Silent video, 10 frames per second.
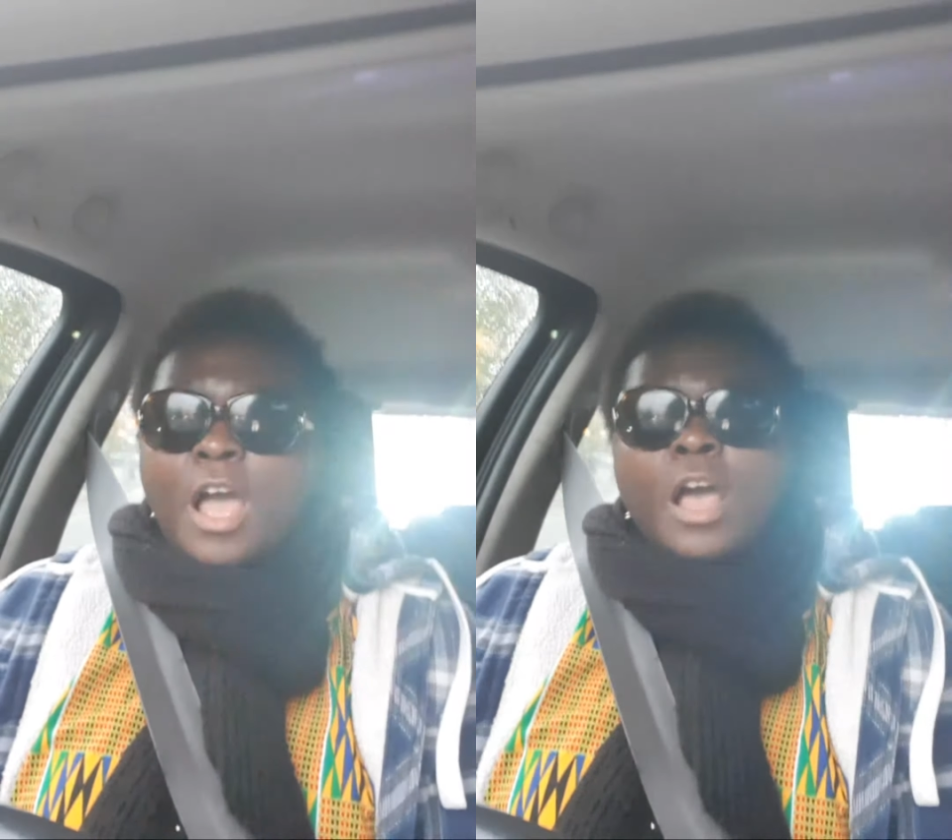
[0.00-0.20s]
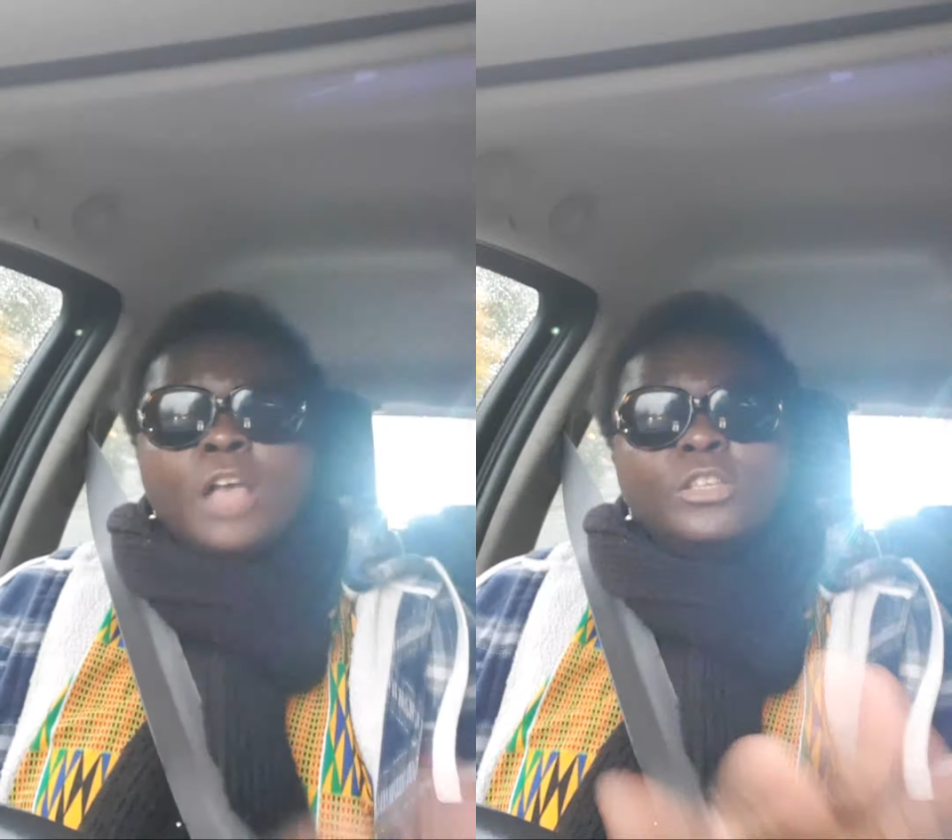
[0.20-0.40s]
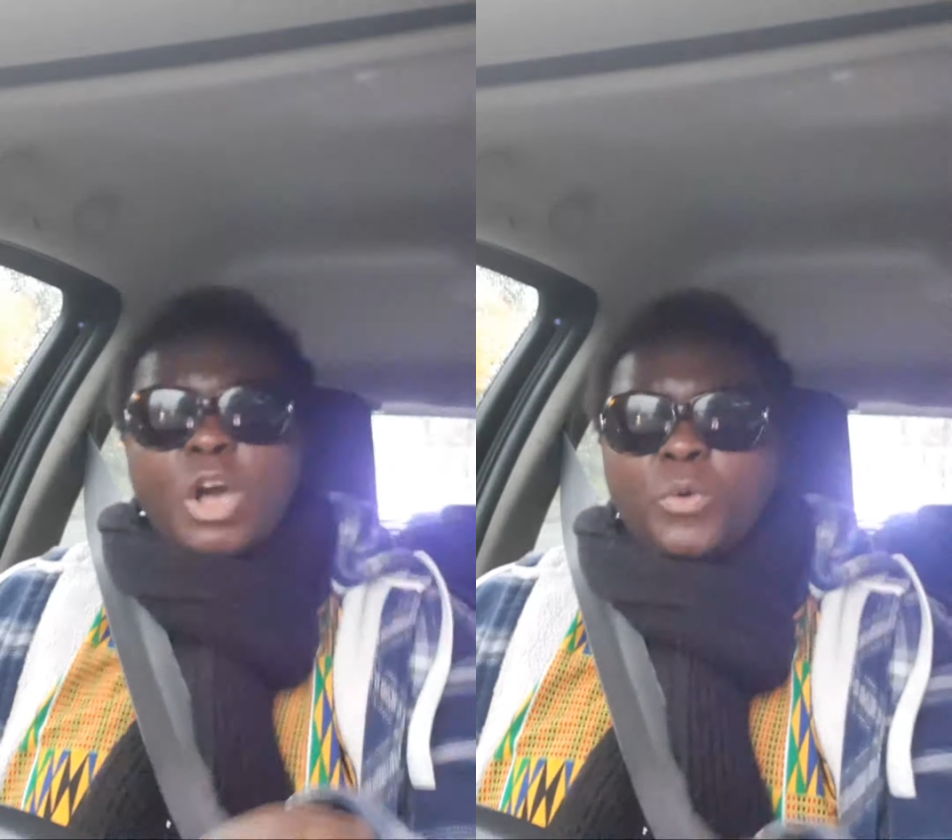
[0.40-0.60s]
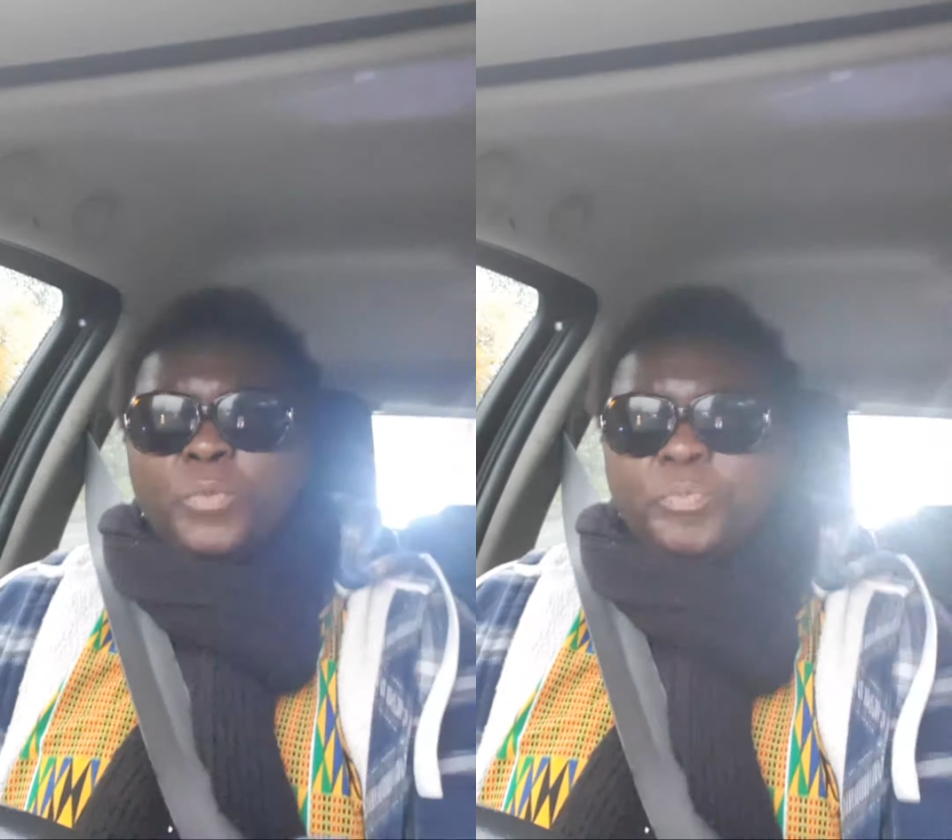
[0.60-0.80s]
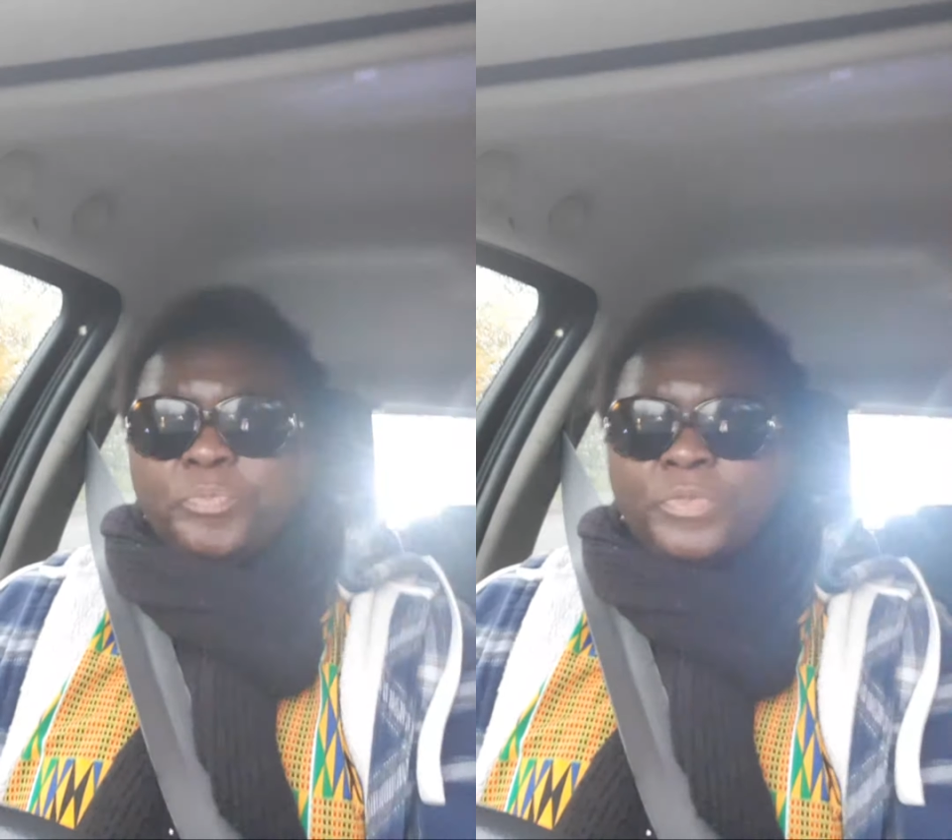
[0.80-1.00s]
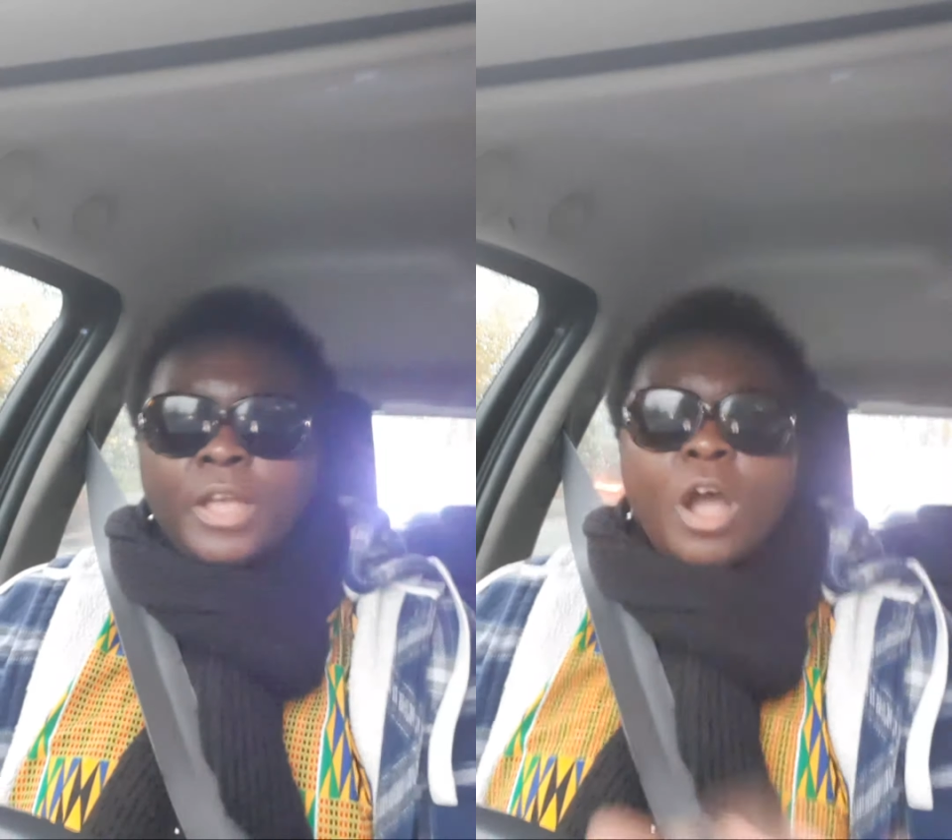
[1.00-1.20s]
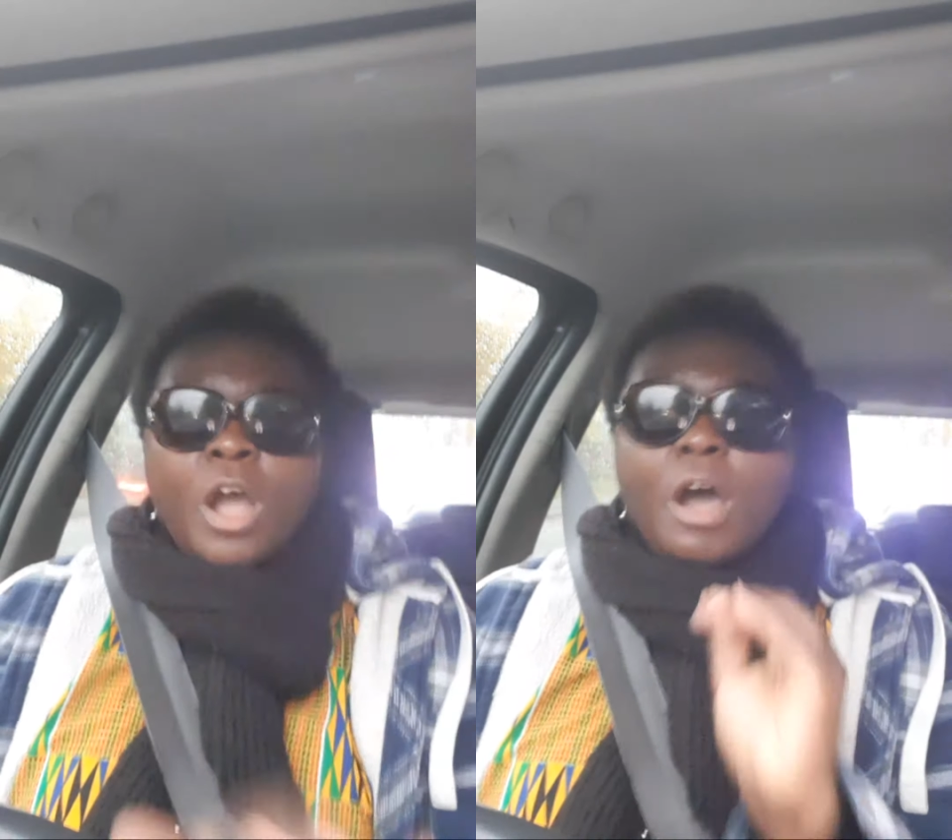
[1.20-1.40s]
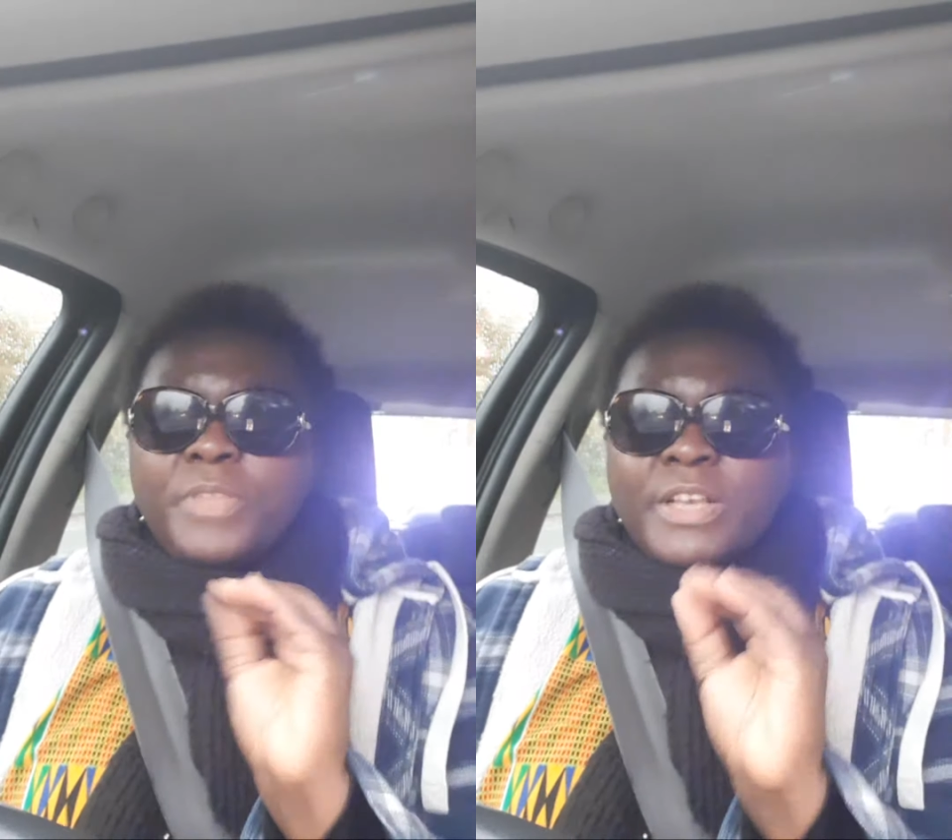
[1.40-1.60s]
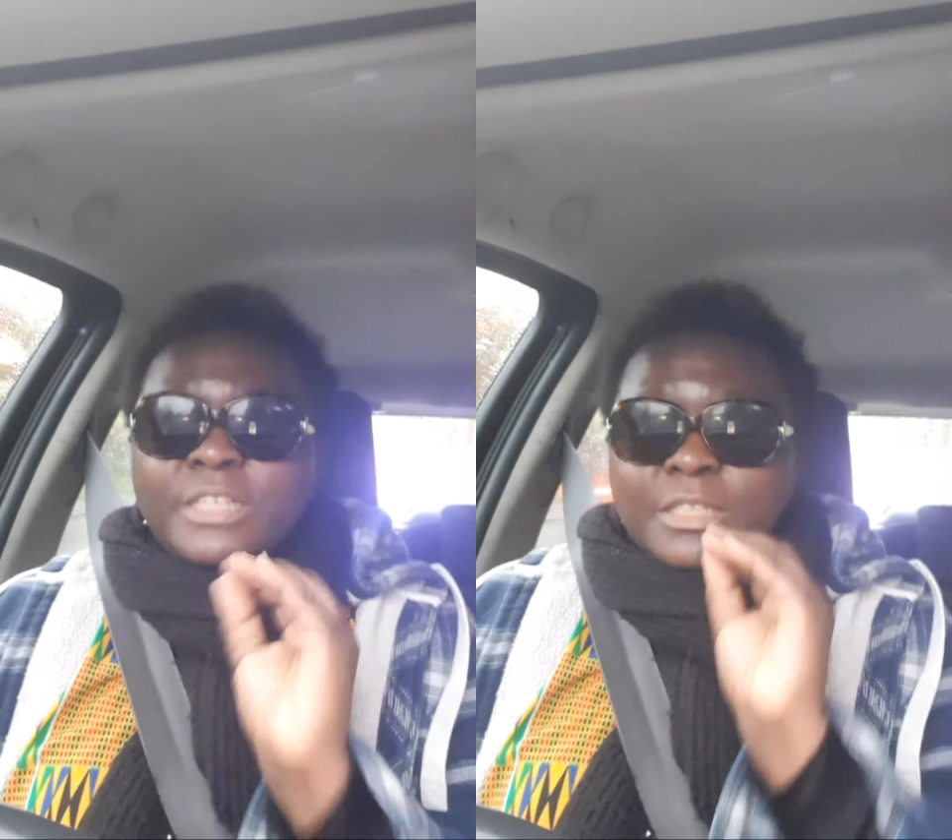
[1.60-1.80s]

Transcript: So all these